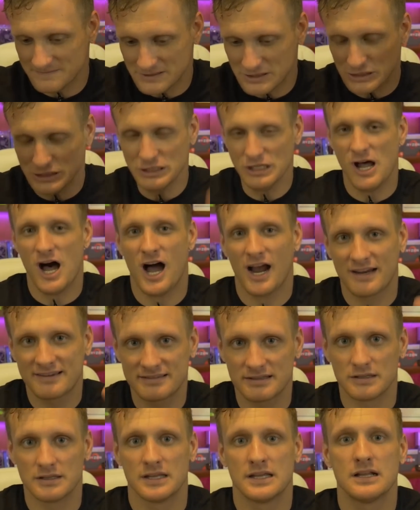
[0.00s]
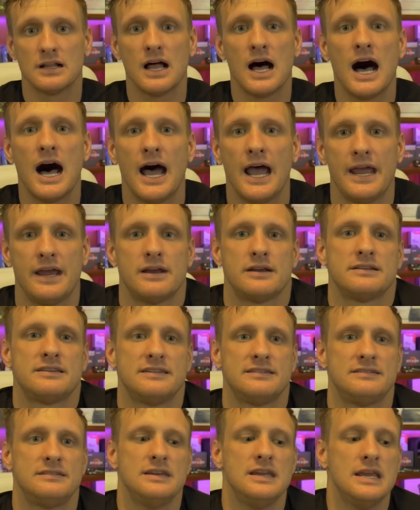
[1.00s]
clocks a little higher
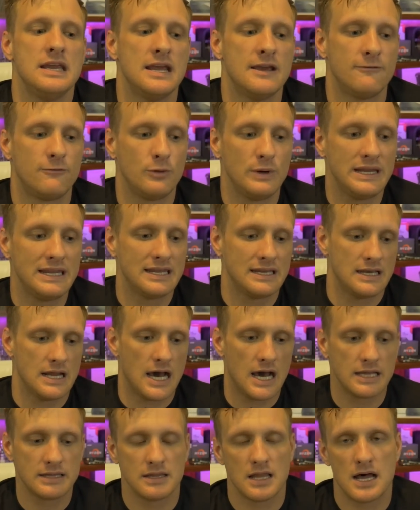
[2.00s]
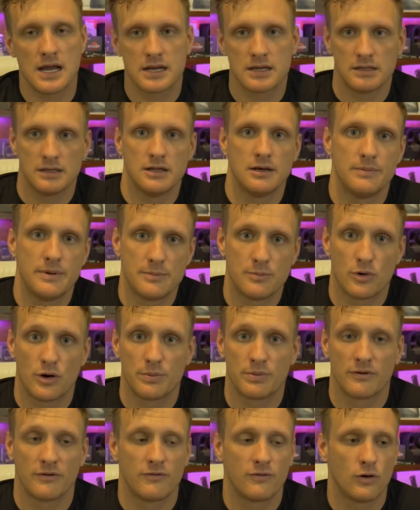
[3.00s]
to see if we can unlock a little bit more
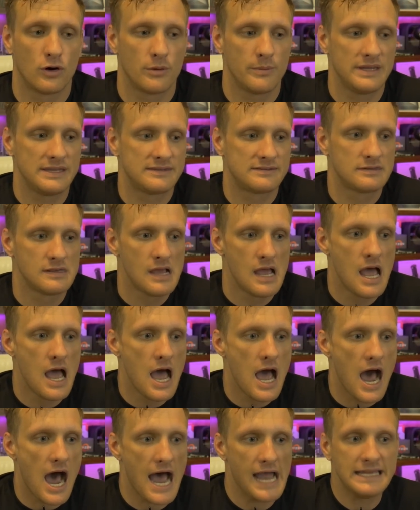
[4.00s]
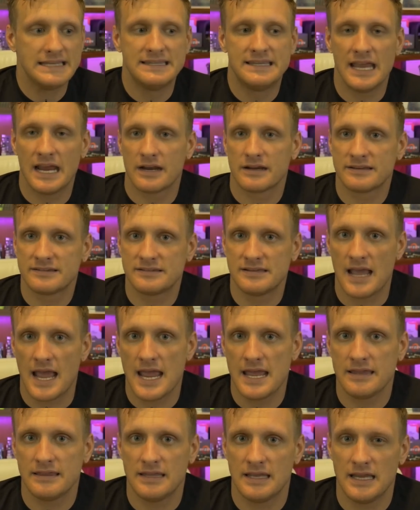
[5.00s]
performance. I dare
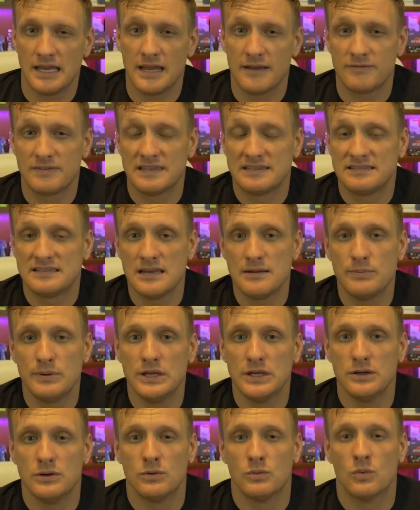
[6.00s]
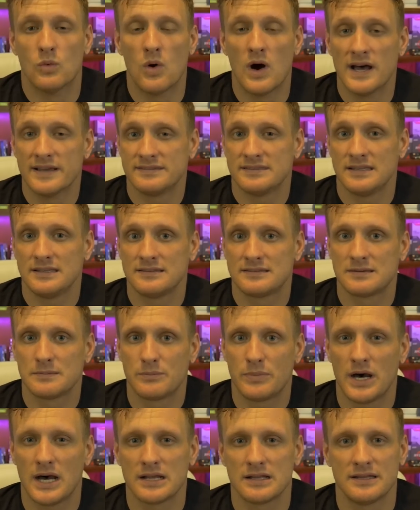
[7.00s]
say that if the C P U wasn't
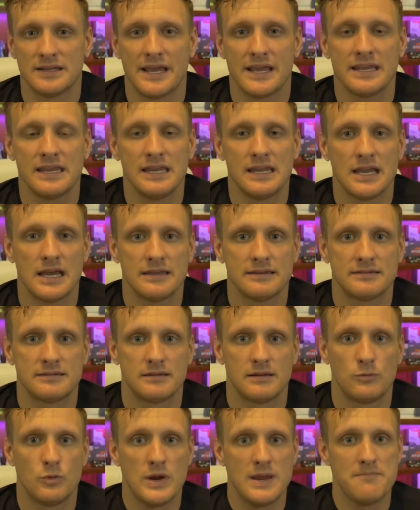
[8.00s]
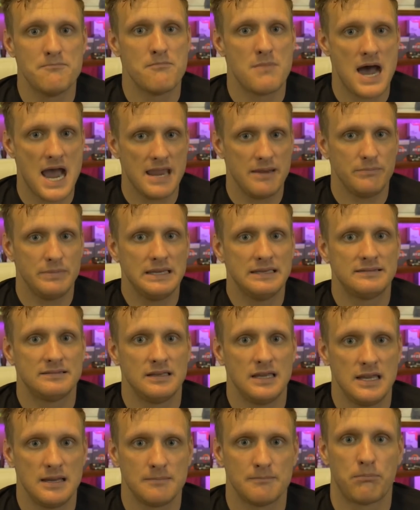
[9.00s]
bottlenecking us, we might be
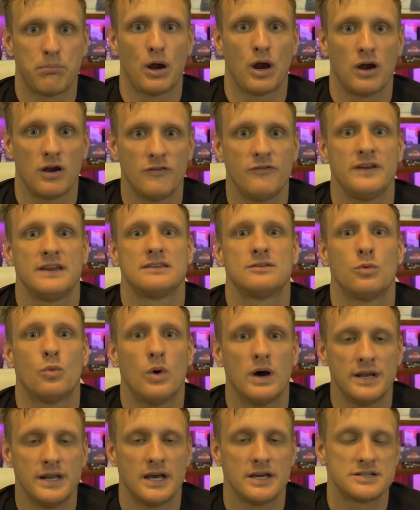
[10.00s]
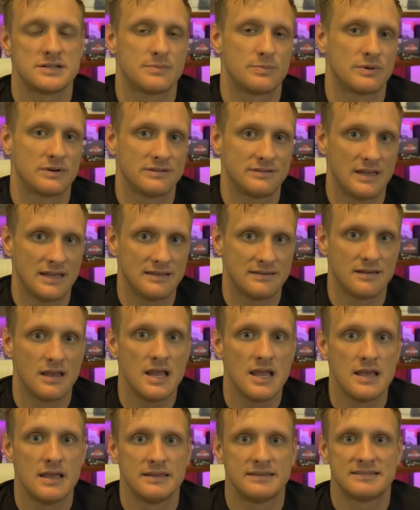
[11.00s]
seeing perfect one hundred percent
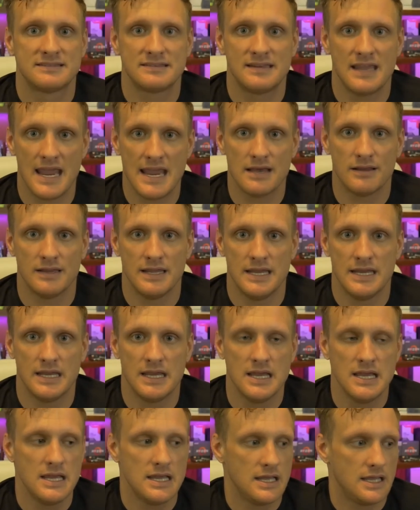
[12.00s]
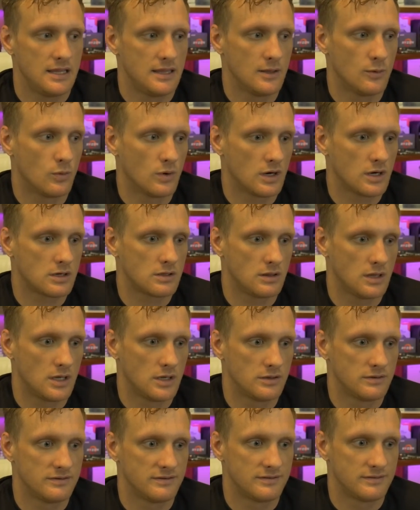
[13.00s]
scaling in the
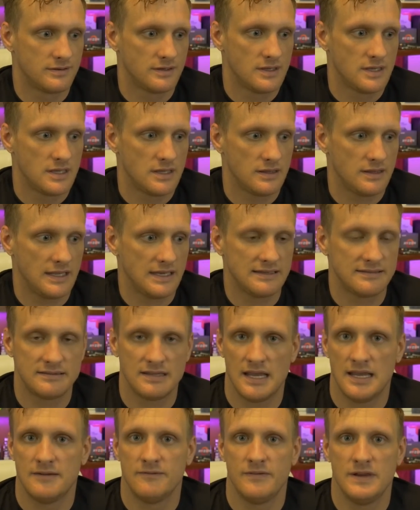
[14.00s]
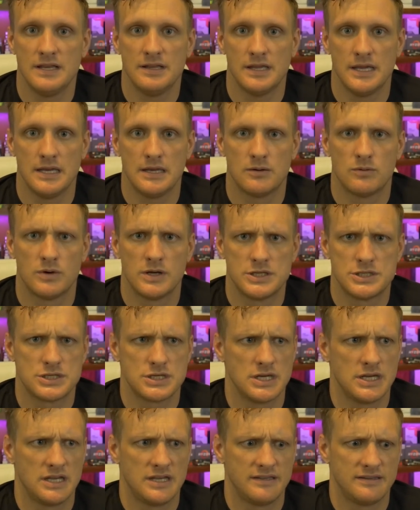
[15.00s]
workloads thanks to NVLink, which
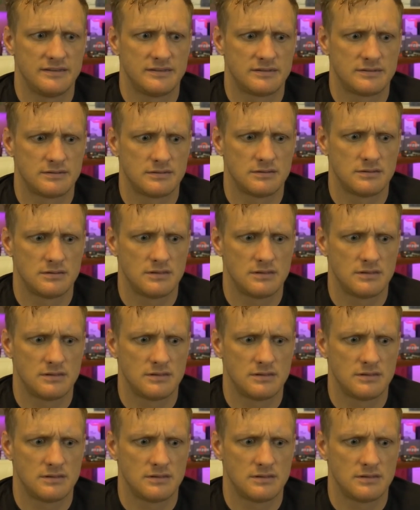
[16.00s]
is